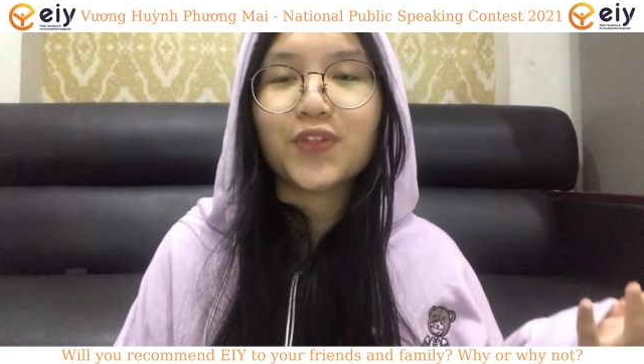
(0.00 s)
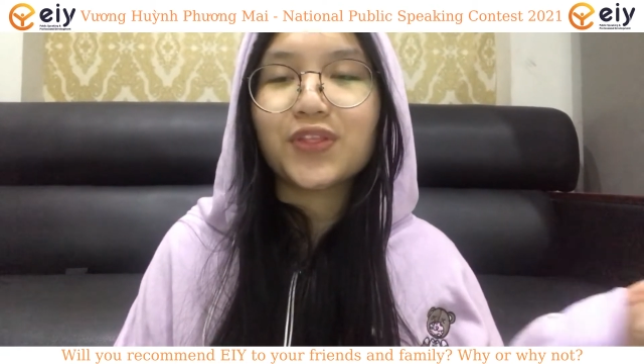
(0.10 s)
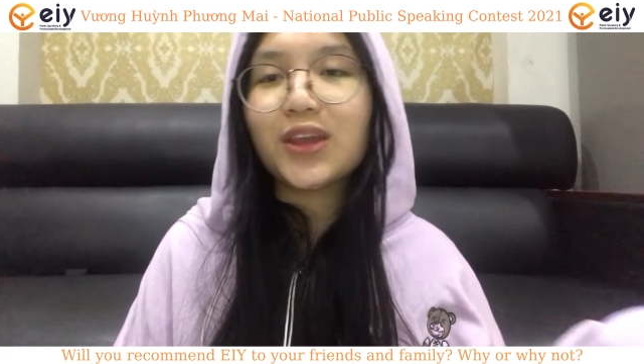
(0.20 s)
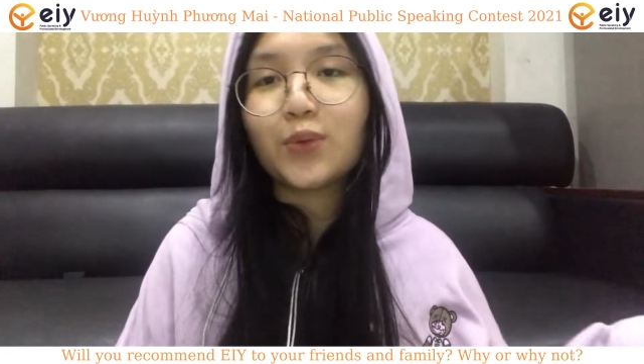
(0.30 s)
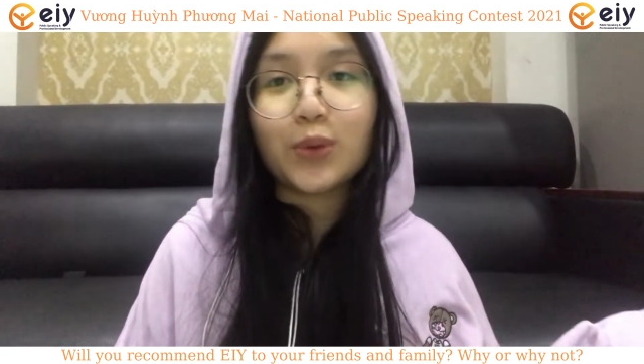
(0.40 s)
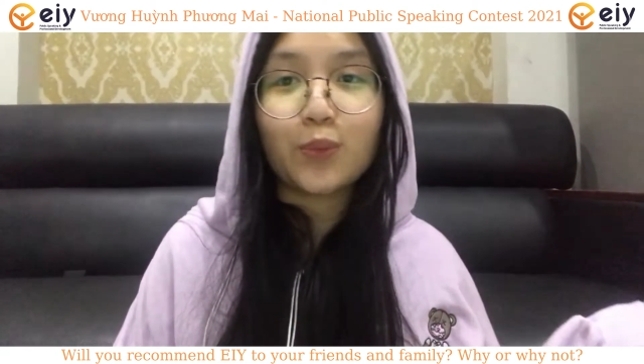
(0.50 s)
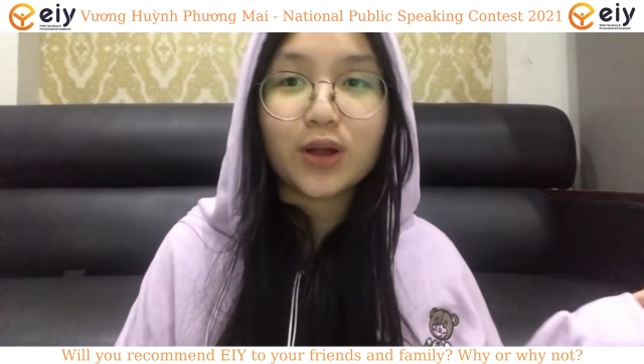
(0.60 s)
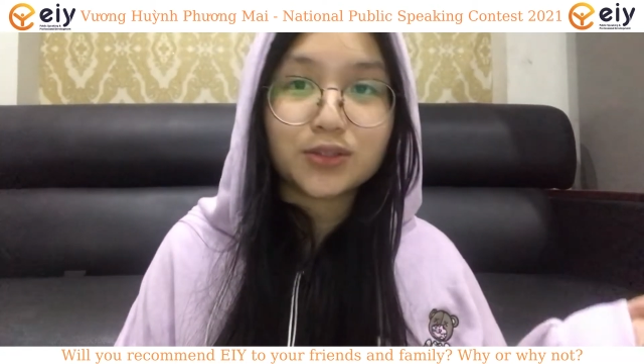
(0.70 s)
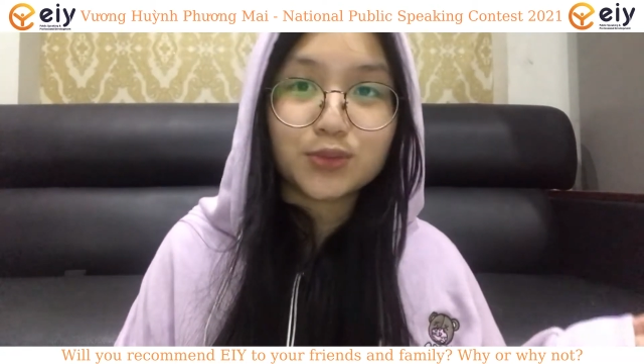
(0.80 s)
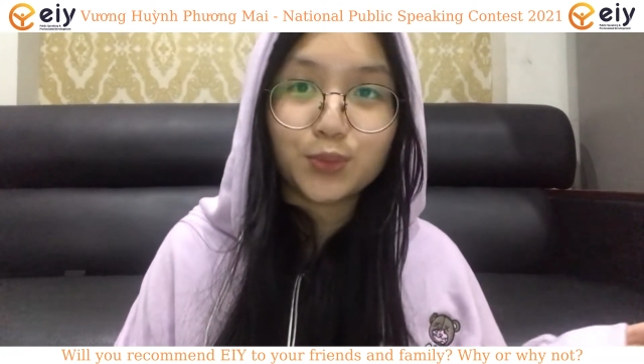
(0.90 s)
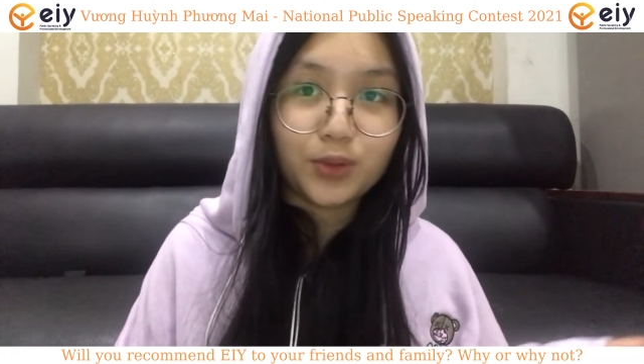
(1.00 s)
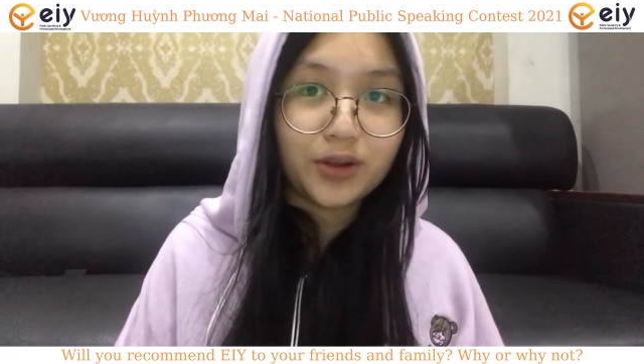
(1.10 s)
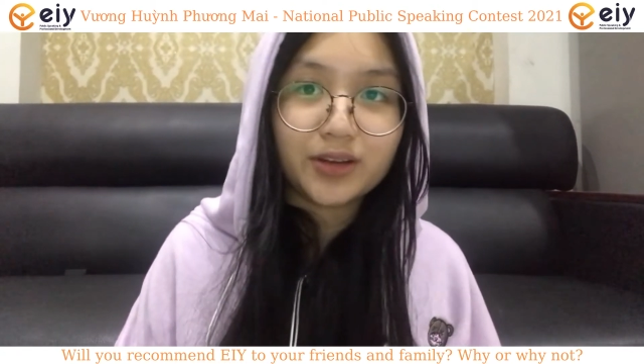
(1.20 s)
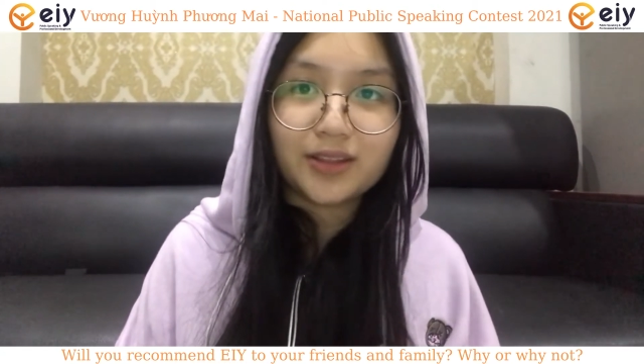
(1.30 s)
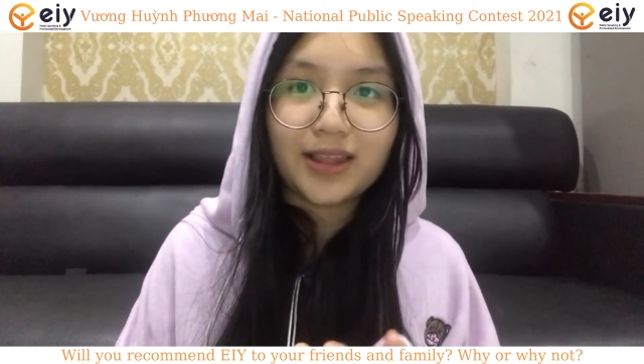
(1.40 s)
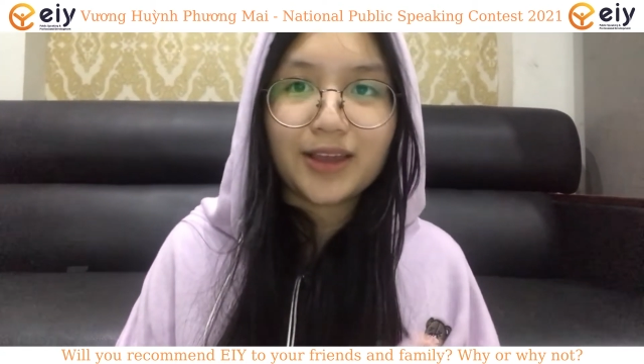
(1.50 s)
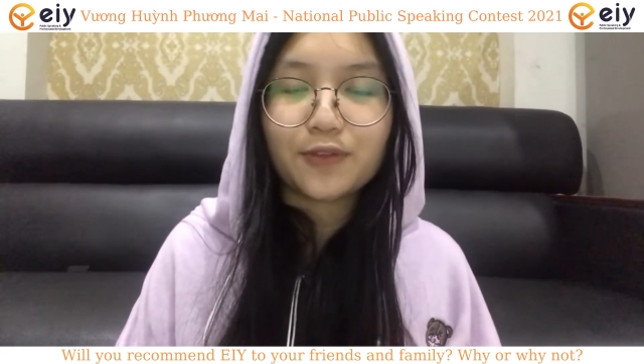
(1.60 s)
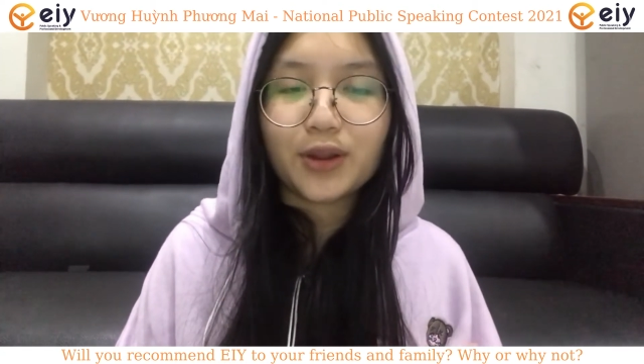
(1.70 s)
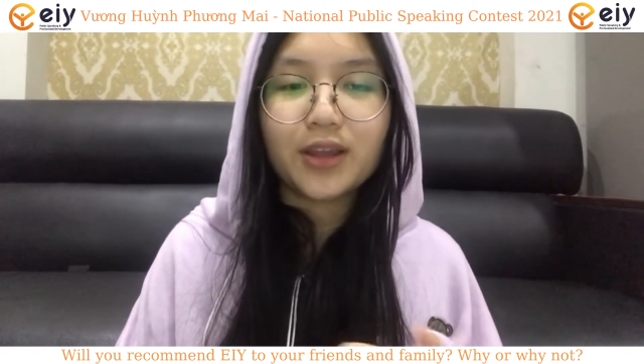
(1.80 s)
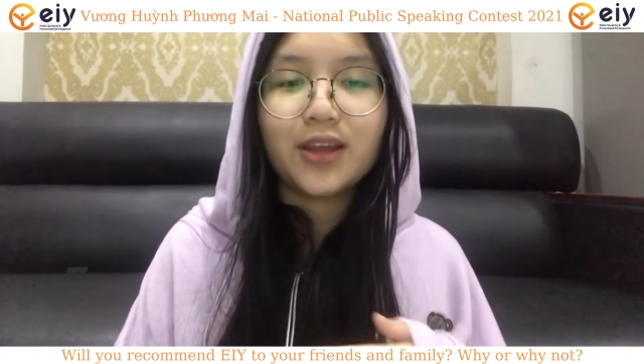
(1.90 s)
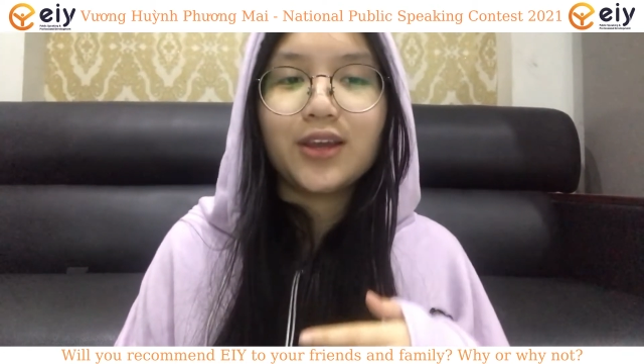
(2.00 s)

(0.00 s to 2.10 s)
the thing we want to learn in library.